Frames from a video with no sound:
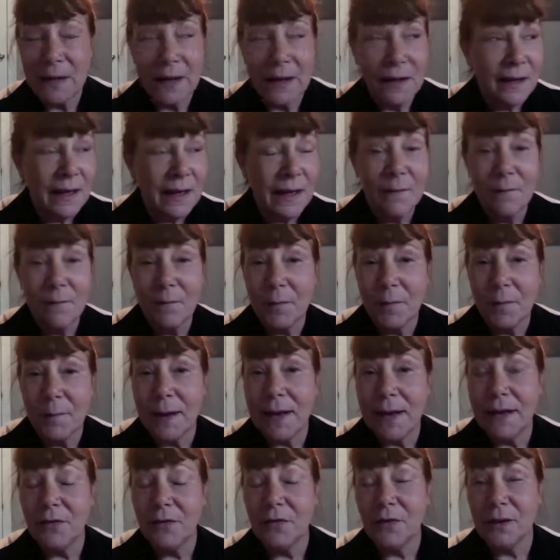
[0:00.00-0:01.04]

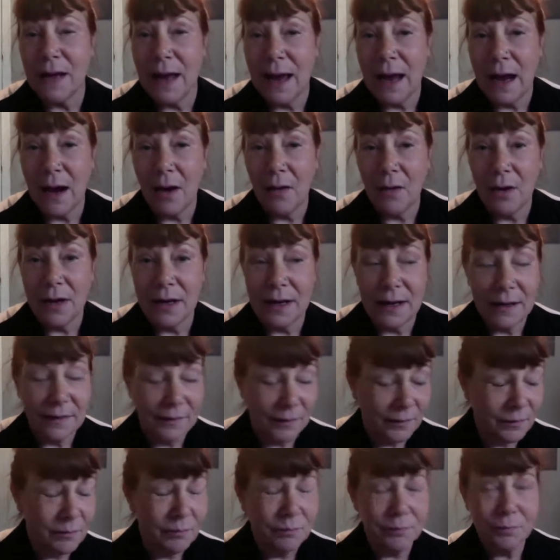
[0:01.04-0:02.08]
information now
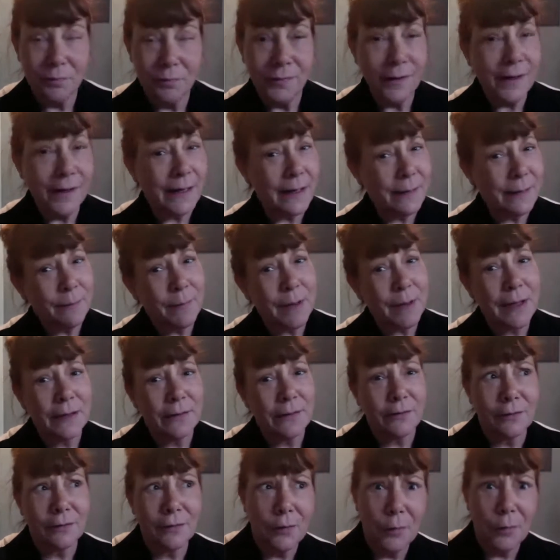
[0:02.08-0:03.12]
is pretty
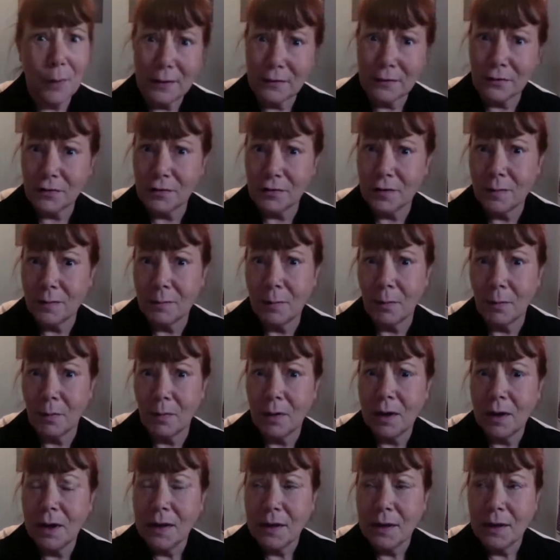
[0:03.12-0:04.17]
much questionable.
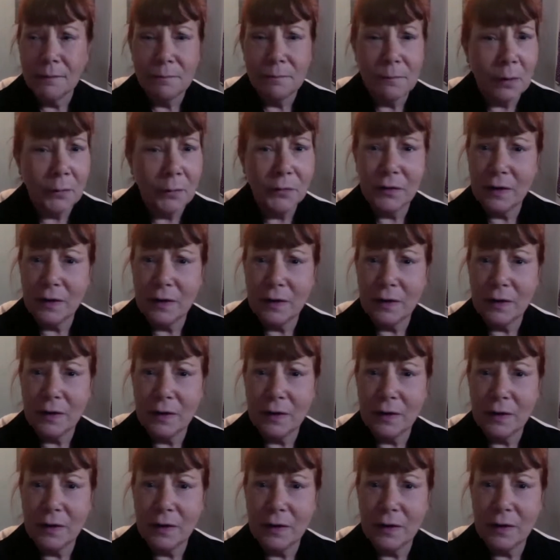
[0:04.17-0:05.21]
Most
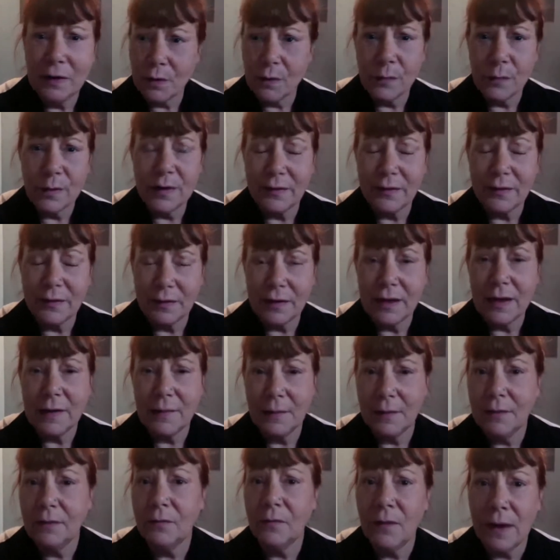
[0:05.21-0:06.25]
information we receive
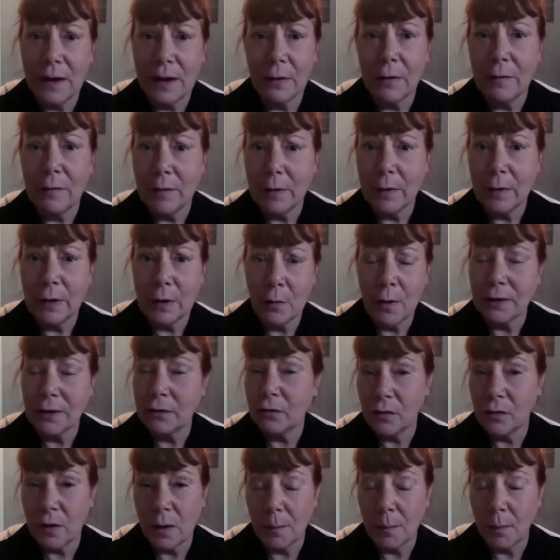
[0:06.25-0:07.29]
is very, very
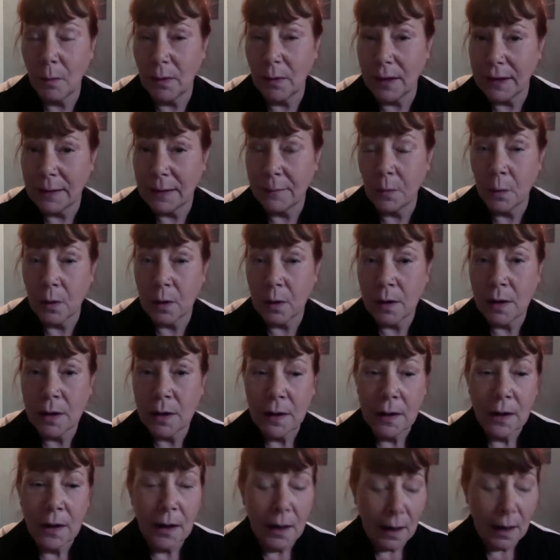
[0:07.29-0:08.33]
questionable anymore.
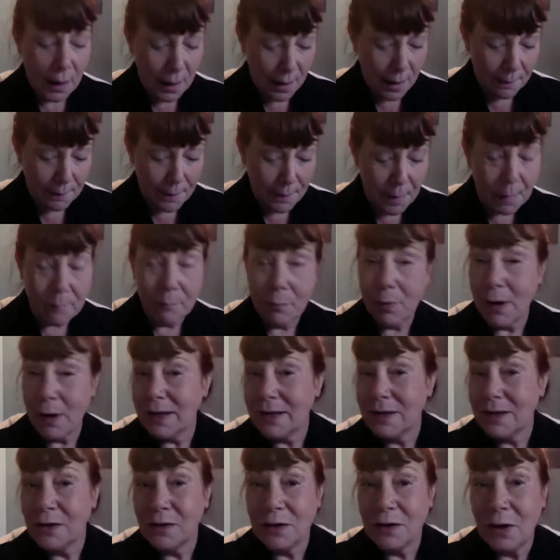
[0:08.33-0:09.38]
But,
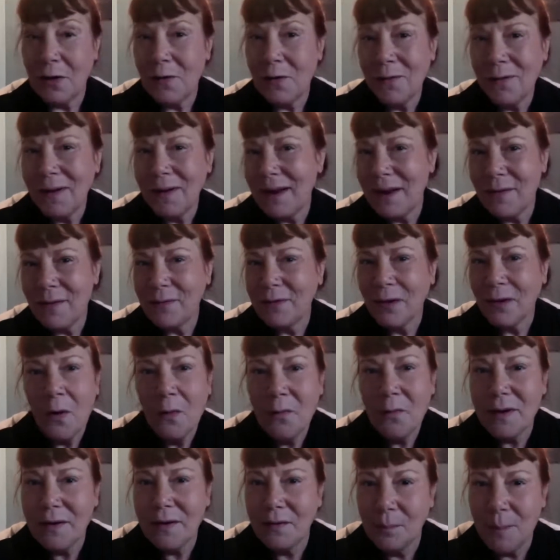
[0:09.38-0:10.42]
it's
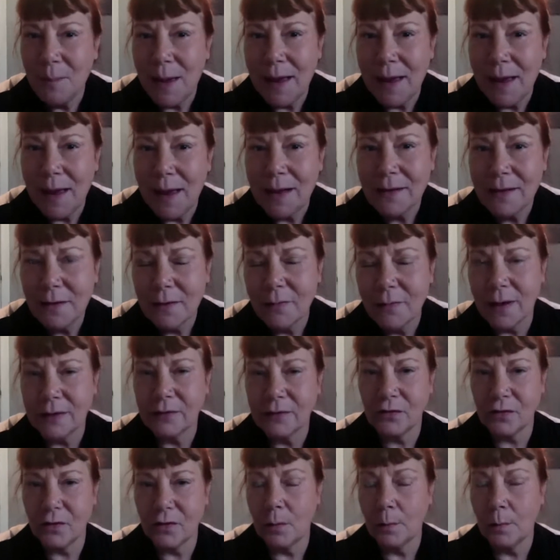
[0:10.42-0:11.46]
always been
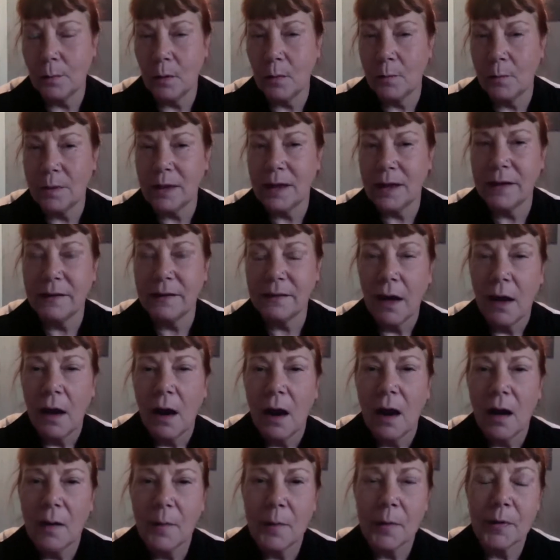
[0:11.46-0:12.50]
questionable because
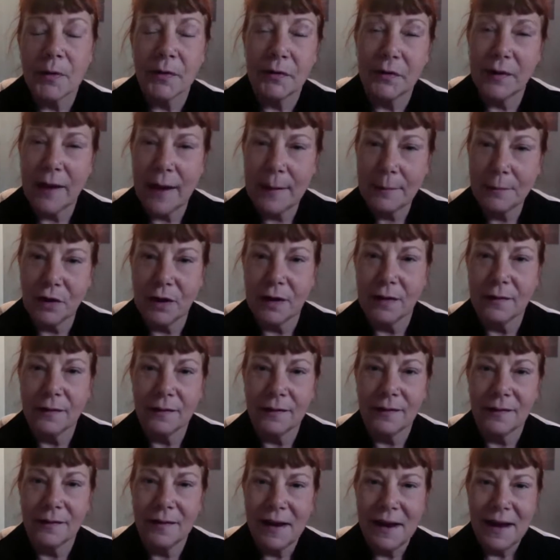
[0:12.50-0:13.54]
our
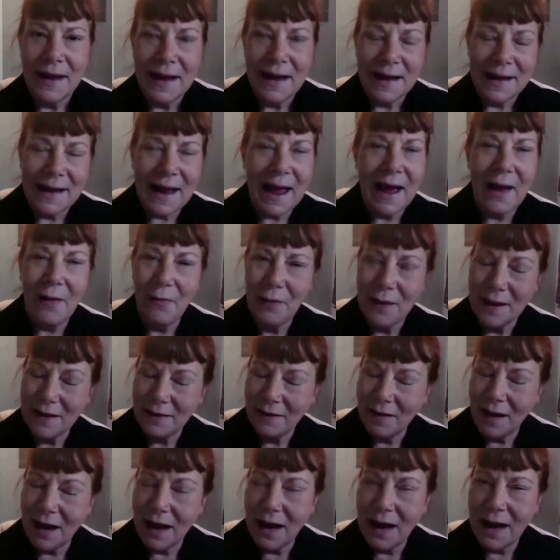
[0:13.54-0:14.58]
perceptions and how they
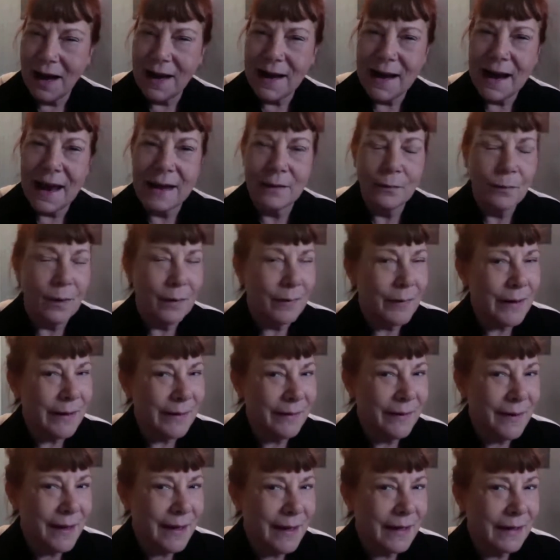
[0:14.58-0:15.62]
lie and what we
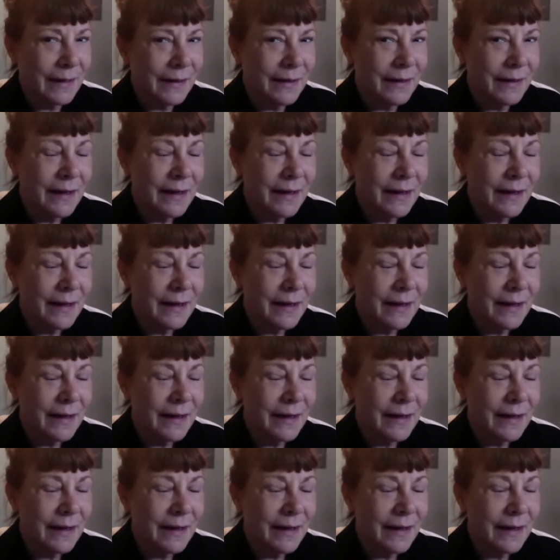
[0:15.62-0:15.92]
think